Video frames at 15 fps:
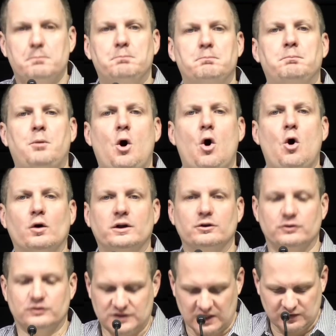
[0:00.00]
Paul here
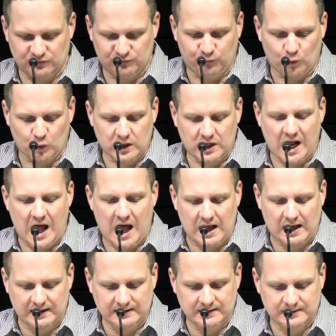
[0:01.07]
says, For
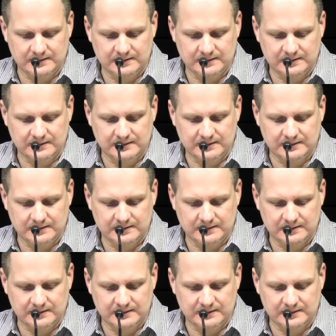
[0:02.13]
God,